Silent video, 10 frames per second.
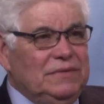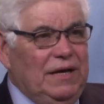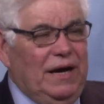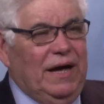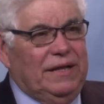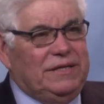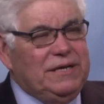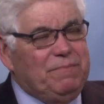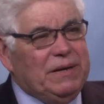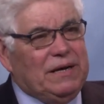Okay. Yeah, and
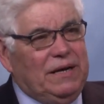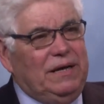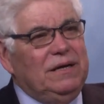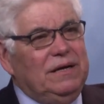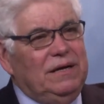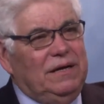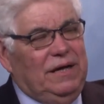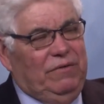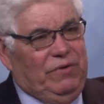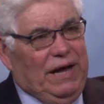typically,
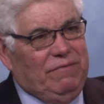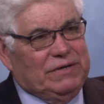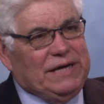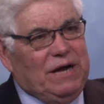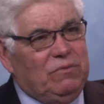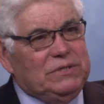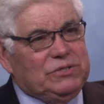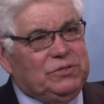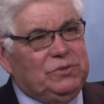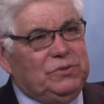if you have a Title One
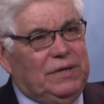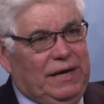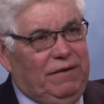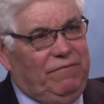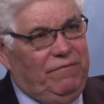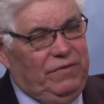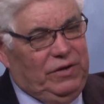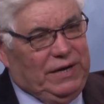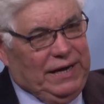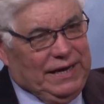school and if
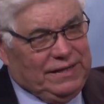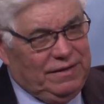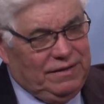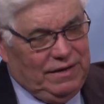you can get